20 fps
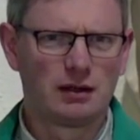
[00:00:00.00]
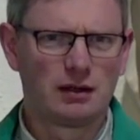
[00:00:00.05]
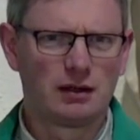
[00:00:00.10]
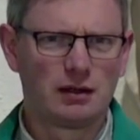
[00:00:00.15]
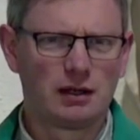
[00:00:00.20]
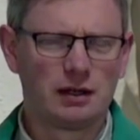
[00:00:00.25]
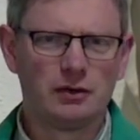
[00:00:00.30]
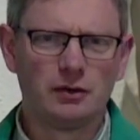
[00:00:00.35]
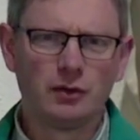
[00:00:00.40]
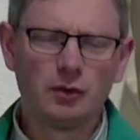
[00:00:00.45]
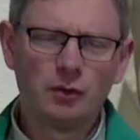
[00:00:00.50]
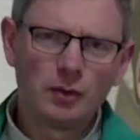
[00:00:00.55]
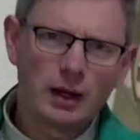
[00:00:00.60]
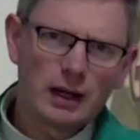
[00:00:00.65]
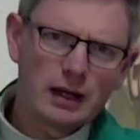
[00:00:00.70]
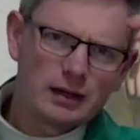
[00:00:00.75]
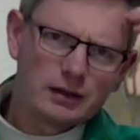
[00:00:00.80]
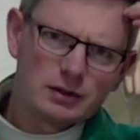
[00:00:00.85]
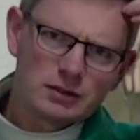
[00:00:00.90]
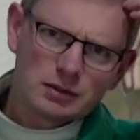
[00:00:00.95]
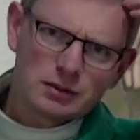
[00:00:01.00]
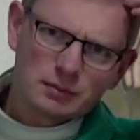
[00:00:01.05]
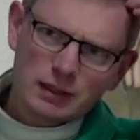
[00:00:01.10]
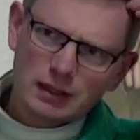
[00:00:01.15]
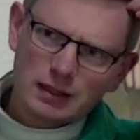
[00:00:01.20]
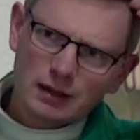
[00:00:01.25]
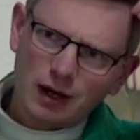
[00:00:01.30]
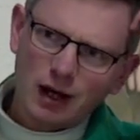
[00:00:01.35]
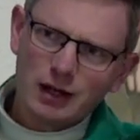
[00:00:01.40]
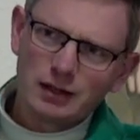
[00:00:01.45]
In no way does it
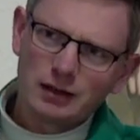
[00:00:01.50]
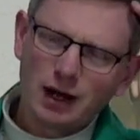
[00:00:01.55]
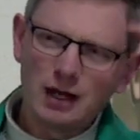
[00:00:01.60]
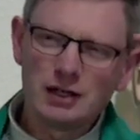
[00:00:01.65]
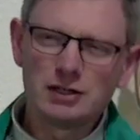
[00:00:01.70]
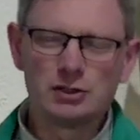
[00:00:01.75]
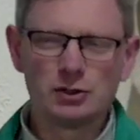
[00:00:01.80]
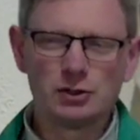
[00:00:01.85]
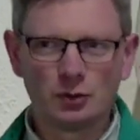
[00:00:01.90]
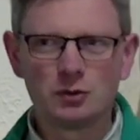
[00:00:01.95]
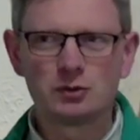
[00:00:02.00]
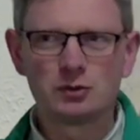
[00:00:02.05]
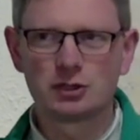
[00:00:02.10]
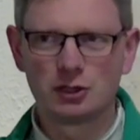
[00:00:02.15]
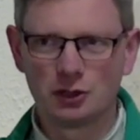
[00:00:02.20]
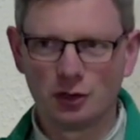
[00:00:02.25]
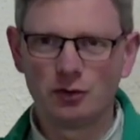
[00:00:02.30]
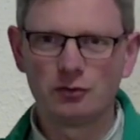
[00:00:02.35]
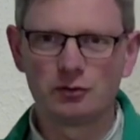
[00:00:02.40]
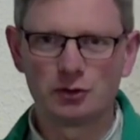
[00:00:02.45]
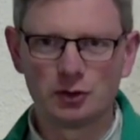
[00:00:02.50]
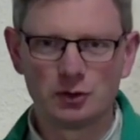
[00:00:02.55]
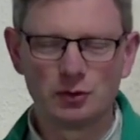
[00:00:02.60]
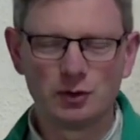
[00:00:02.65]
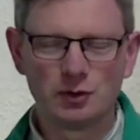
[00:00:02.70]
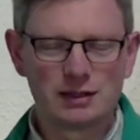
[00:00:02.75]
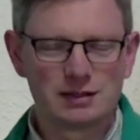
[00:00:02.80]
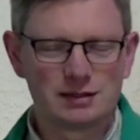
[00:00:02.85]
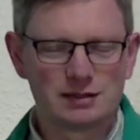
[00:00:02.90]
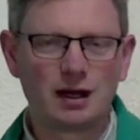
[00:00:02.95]
mean I, I don't love you.
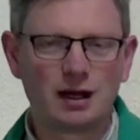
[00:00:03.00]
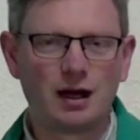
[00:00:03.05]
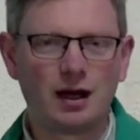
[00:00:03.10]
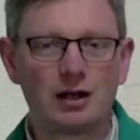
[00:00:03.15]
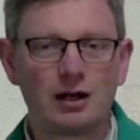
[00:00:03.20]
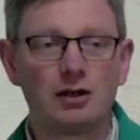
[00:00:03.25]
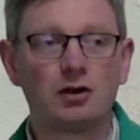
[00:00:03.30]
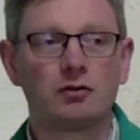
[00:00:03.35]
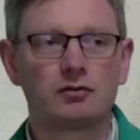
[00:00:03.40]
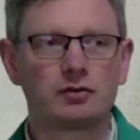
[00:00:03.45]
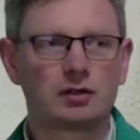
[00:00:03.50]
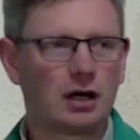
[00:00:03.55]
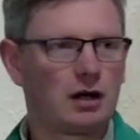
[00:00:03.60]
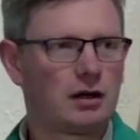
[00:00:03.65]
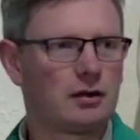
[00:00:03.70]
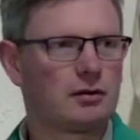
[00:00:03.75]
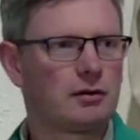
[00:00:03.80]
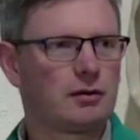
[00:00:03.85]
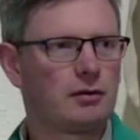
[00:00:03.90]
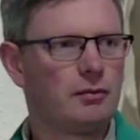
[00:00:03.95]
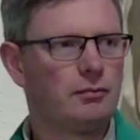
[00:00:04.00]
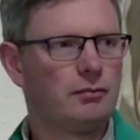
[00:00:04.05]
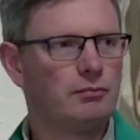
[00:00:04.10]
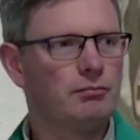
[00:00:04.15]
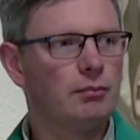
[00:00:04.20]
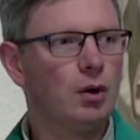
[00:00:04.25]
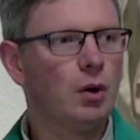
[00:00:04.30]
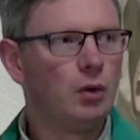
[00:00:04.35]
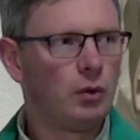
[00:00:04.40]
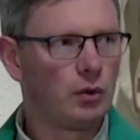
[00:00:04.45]
It's just, I love God
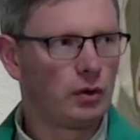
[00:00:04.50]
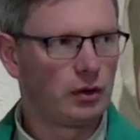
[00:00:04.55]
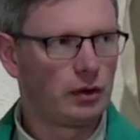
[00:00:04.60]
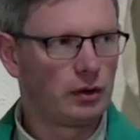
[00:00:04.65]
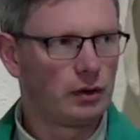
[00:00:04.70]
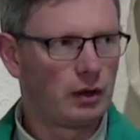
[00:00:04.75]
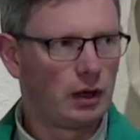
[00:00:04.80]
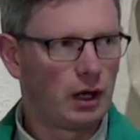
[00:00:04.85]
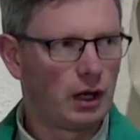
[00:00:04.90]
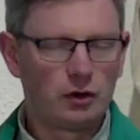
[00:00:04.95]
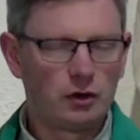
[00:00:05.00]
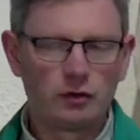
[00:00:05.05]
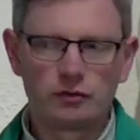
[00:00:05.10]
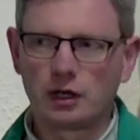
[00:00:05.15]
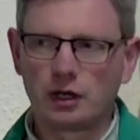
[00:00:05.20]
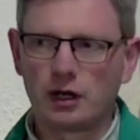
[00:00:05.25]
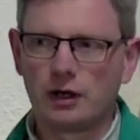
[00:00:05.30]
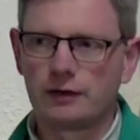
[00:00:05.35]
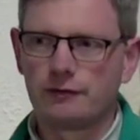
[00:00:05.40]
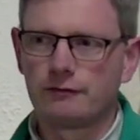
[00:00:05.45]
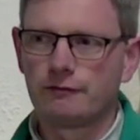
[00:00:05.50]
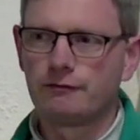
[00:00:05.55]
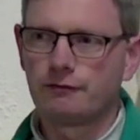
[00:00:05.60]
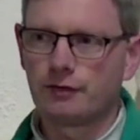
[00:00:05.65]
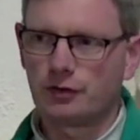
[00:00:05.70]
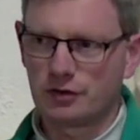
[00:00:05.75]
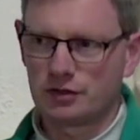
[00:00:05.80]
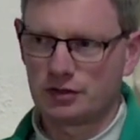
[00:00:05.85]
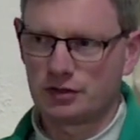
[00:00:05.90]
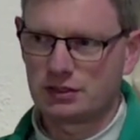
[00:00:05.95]
more. I love God
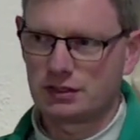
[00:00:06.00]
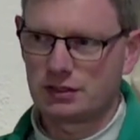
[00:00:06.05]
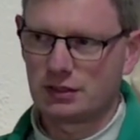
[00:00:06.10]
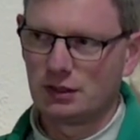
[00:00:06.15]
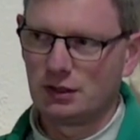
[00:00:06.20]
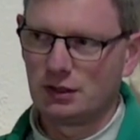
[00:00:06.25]
first.